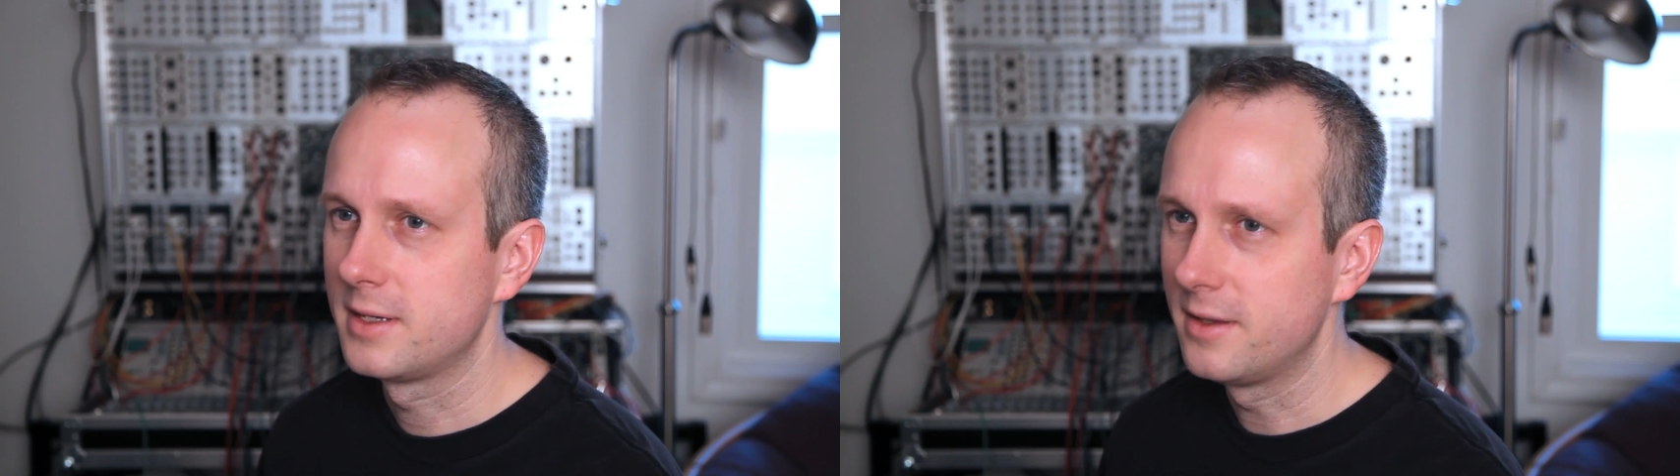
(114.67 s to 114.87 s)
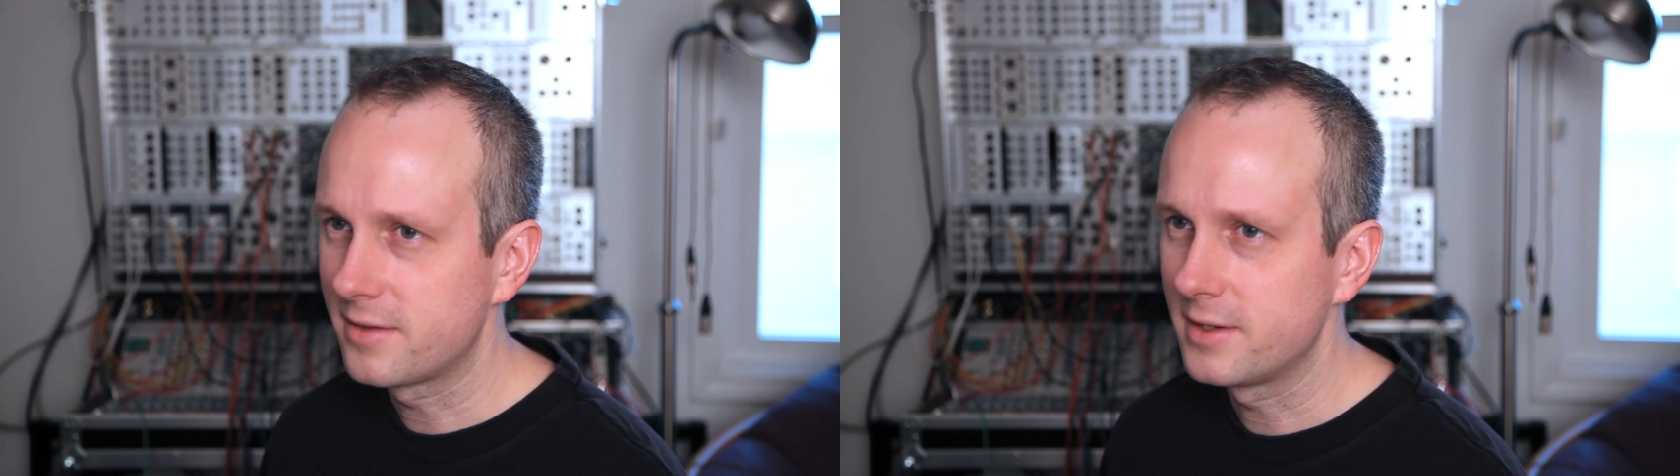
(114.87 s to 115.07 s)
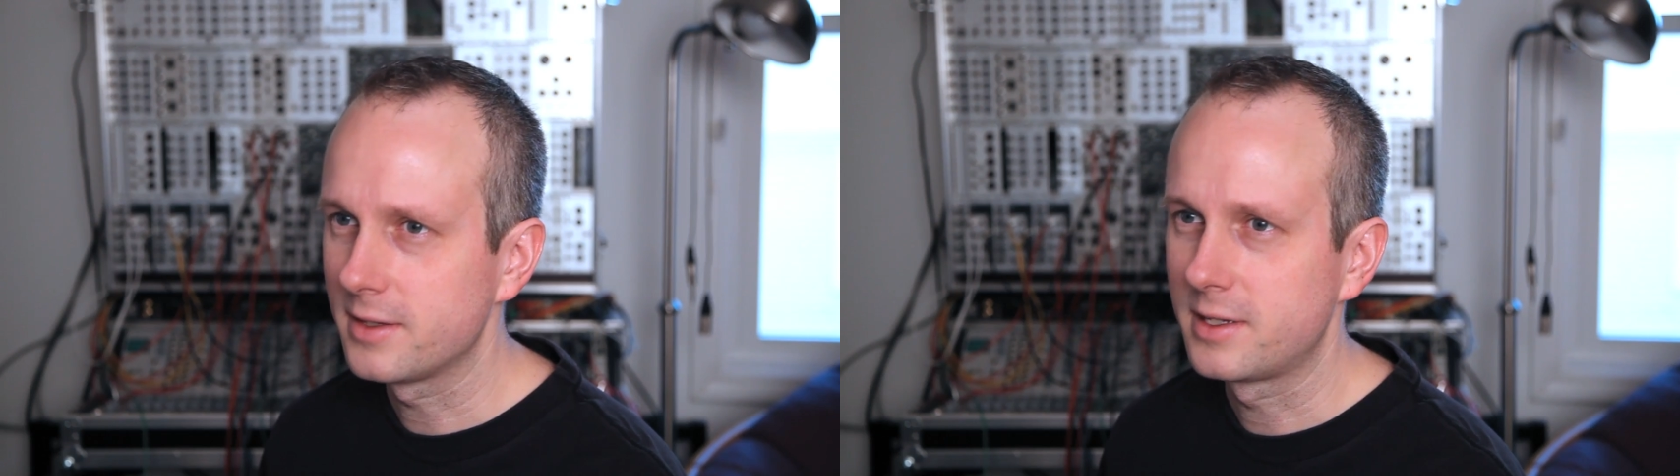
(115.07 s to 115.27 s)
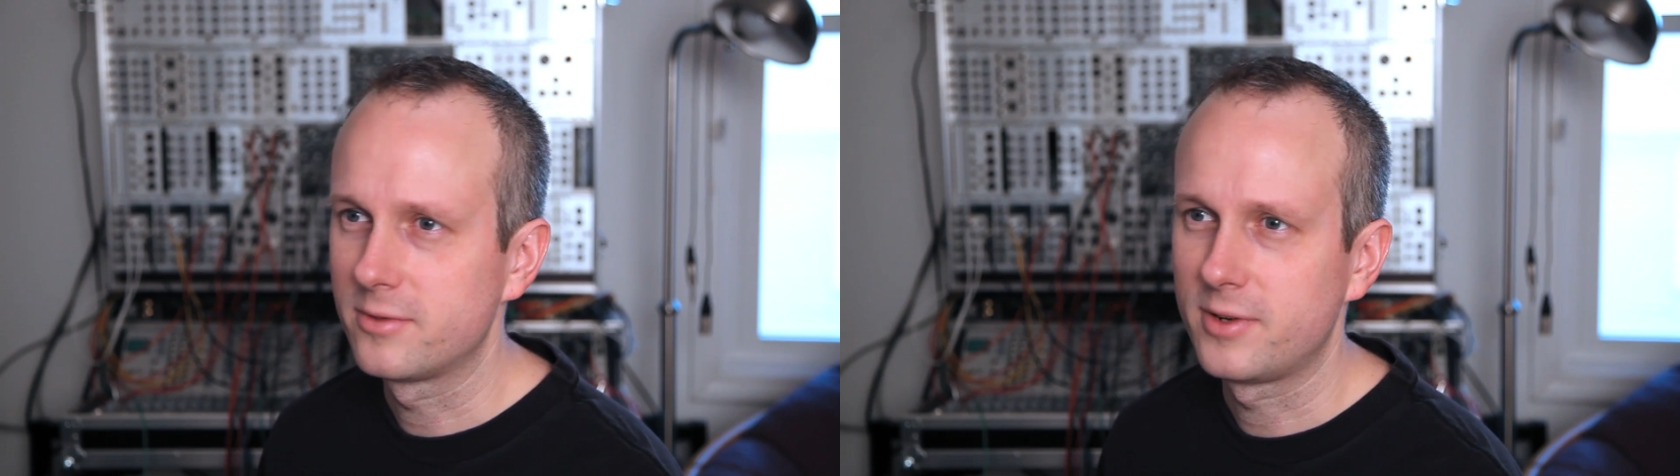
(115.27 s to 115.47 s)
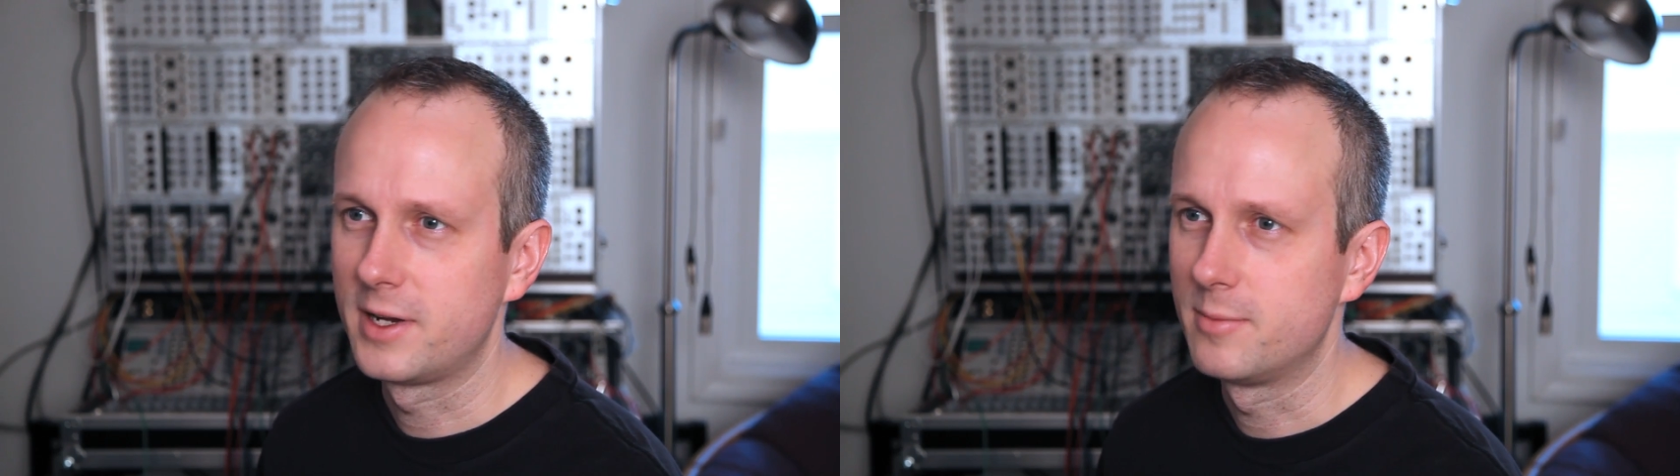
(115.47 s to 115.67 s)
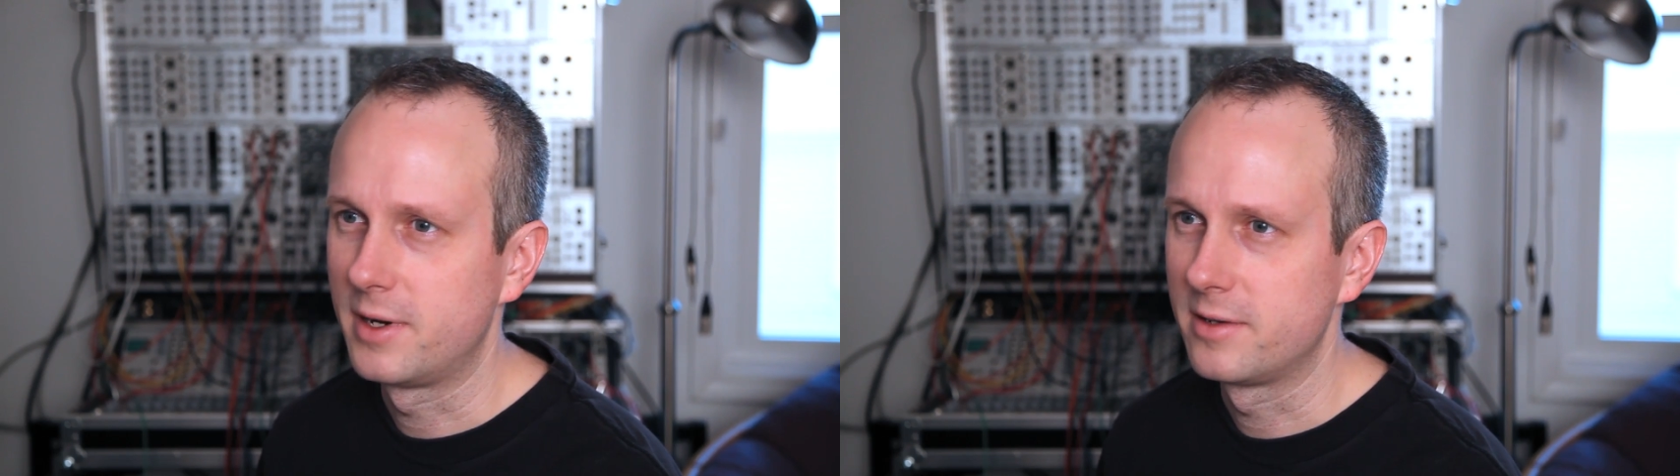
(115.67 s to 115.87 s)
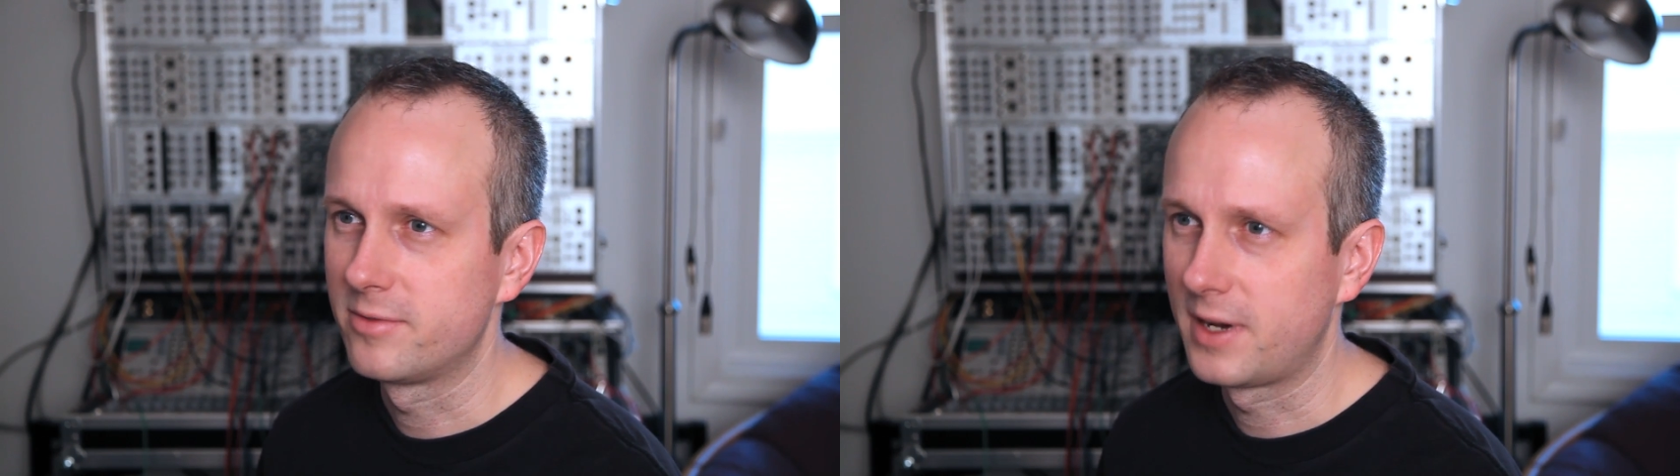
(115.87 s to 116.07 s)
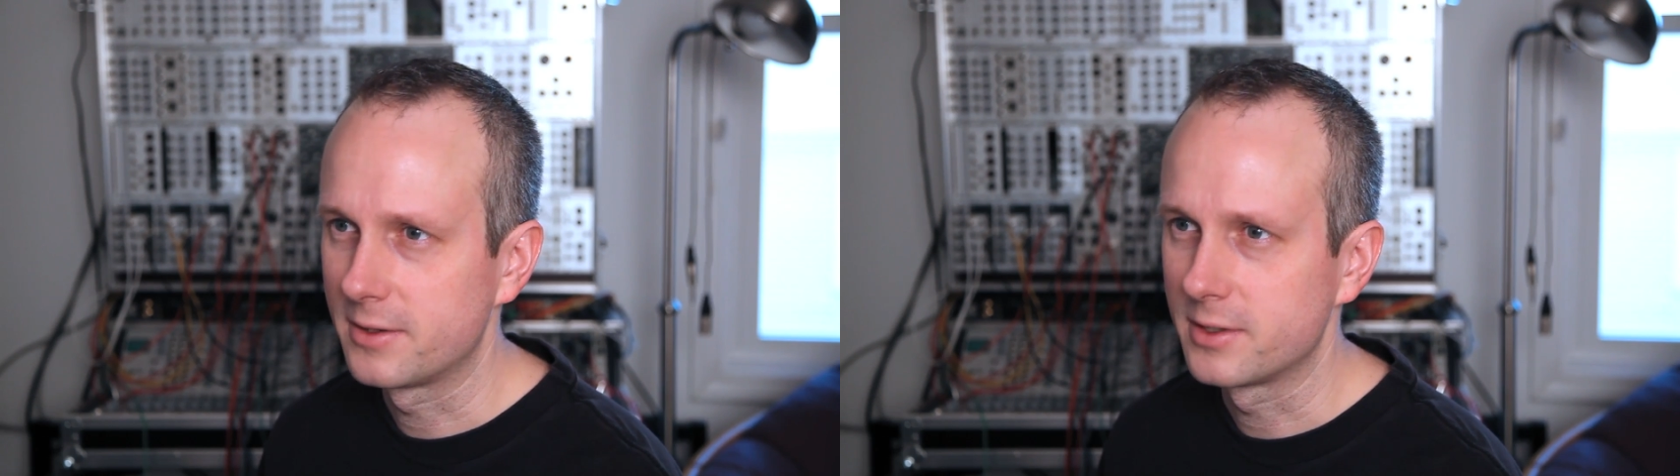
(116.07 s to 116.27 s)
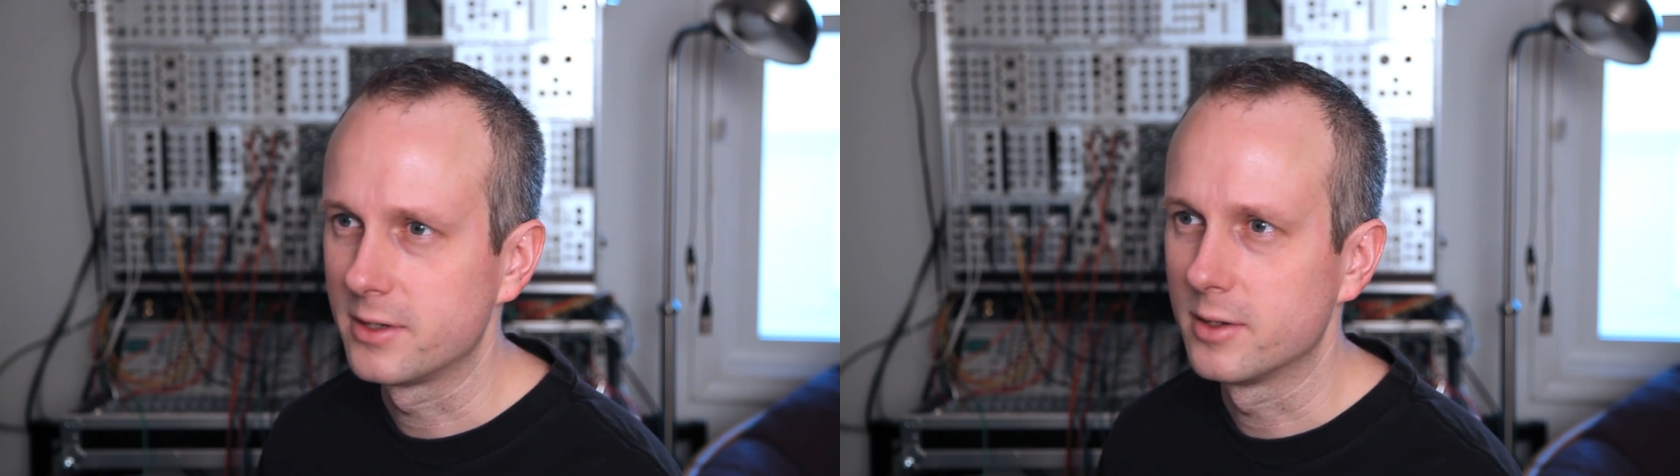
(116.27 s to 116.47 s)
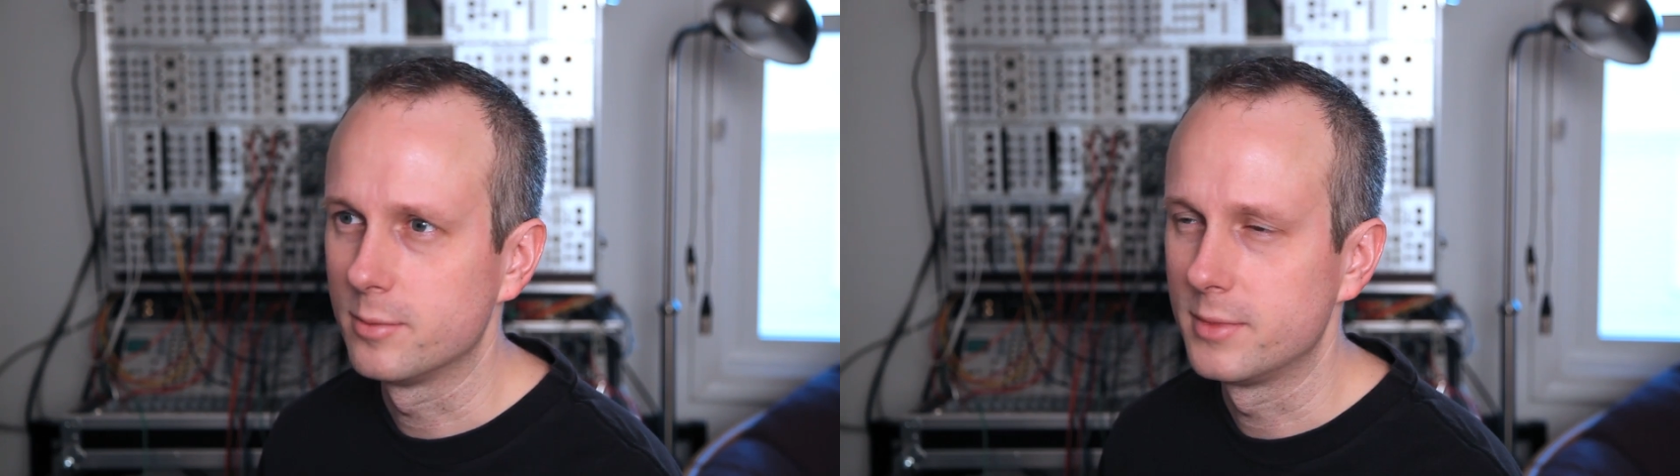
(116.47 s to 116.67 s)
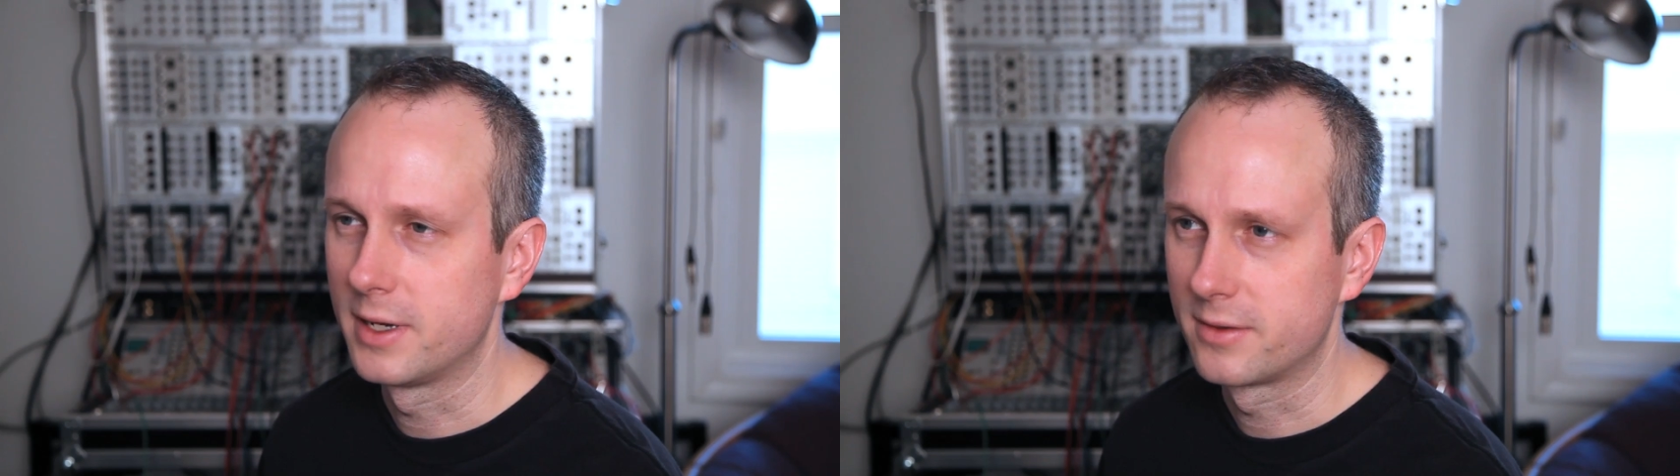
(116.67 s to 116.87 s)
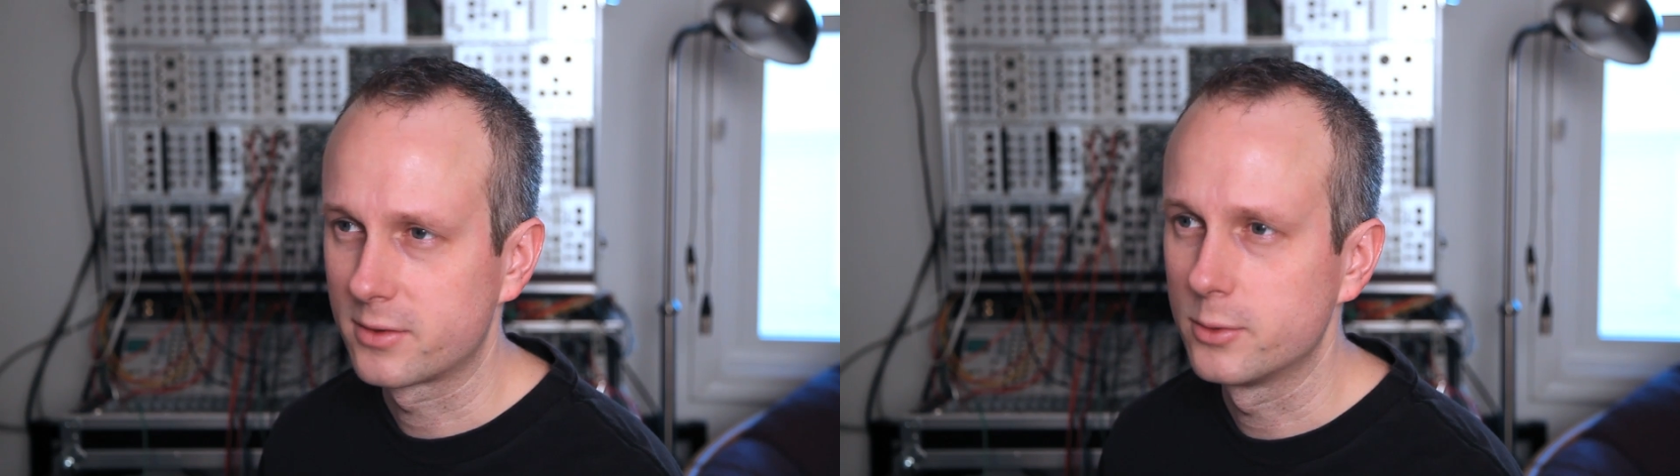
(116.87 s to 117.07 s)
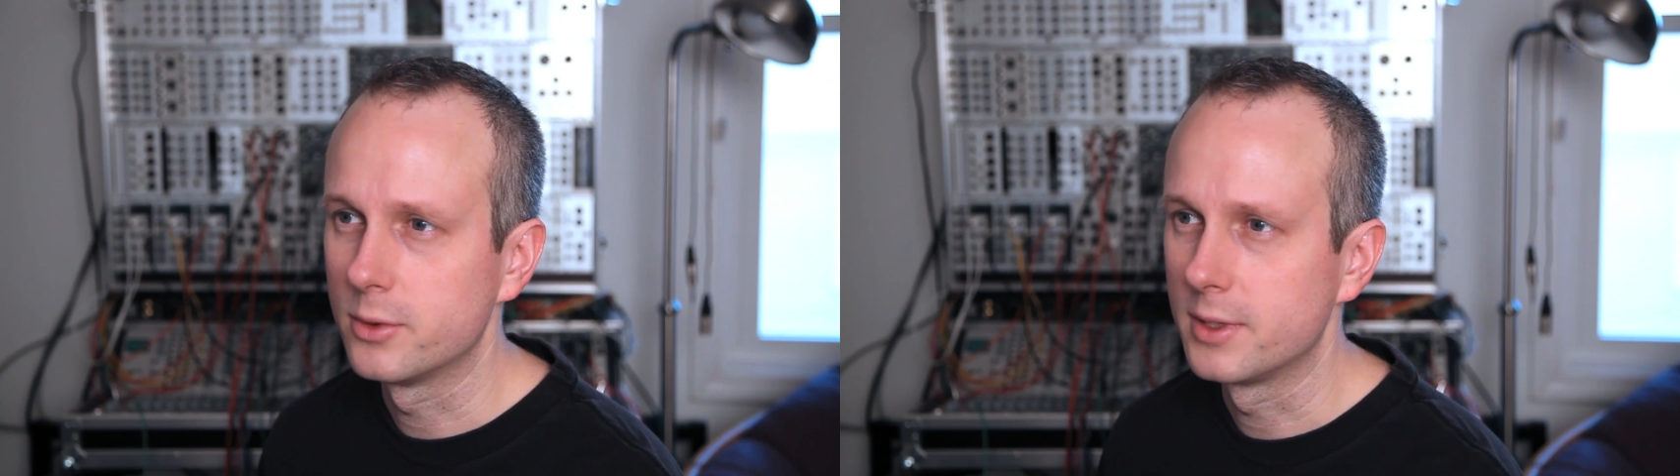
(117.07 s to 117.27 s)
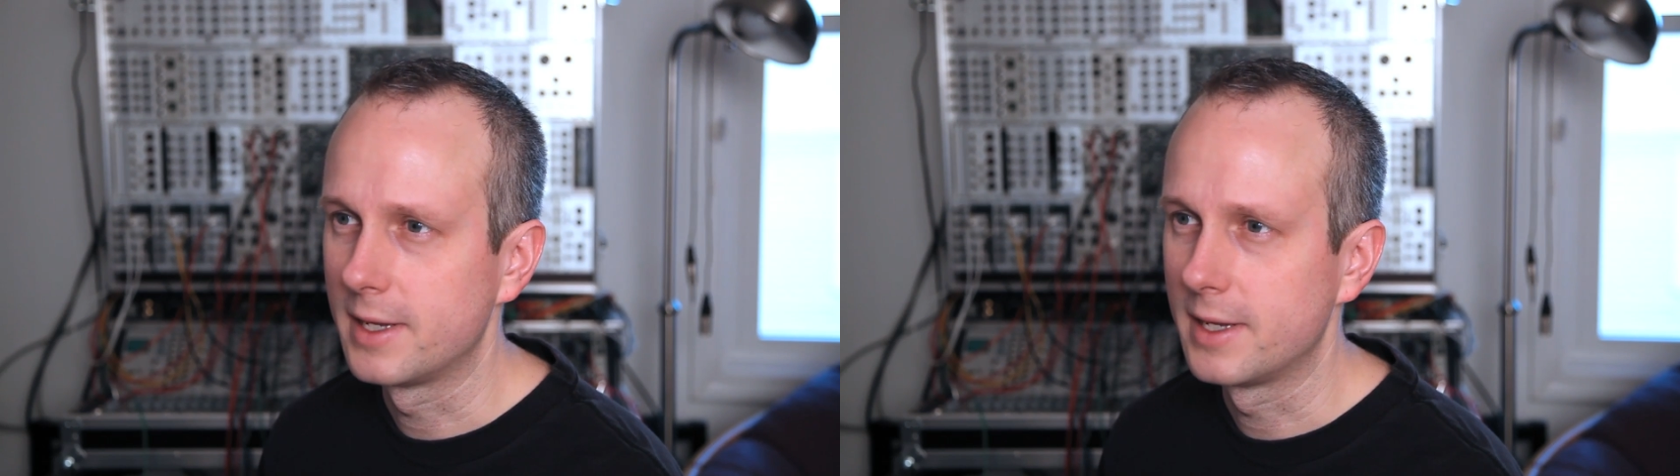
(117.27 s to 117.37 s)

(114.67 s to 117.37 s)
instantly defined my final year at school,